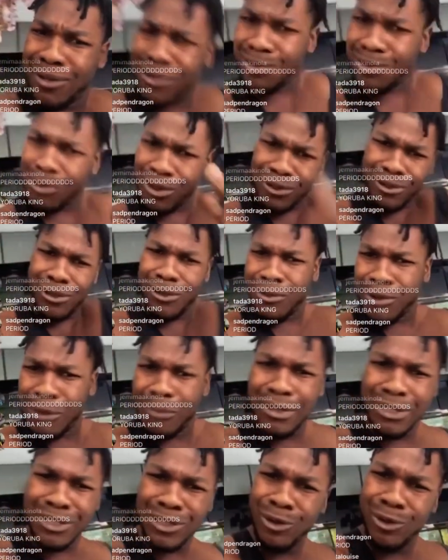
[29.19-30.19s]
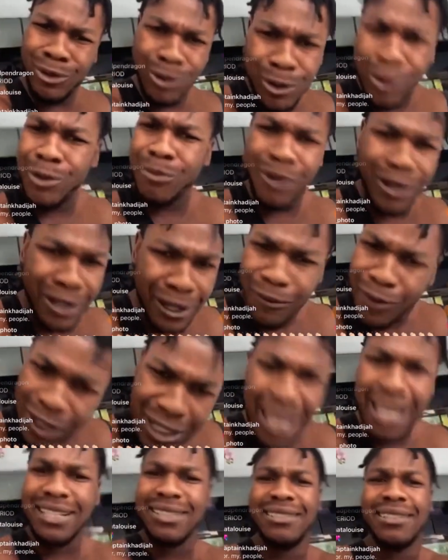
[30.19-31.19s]
What do you want me to do, you
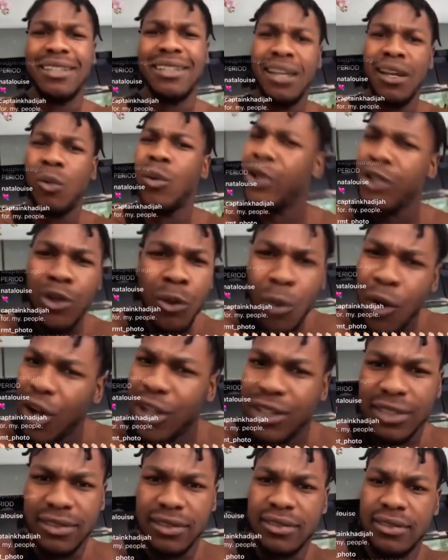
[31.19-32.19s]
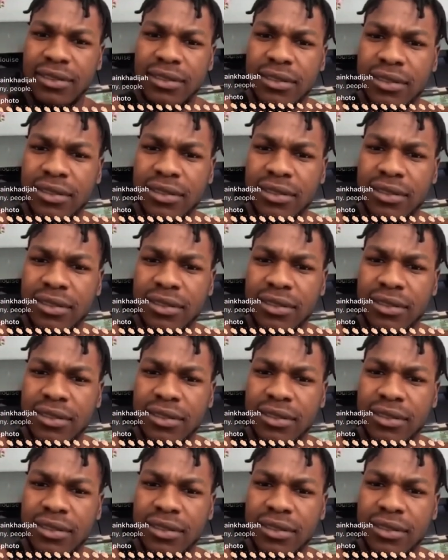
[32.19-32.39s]
motherfuckers? What do you want?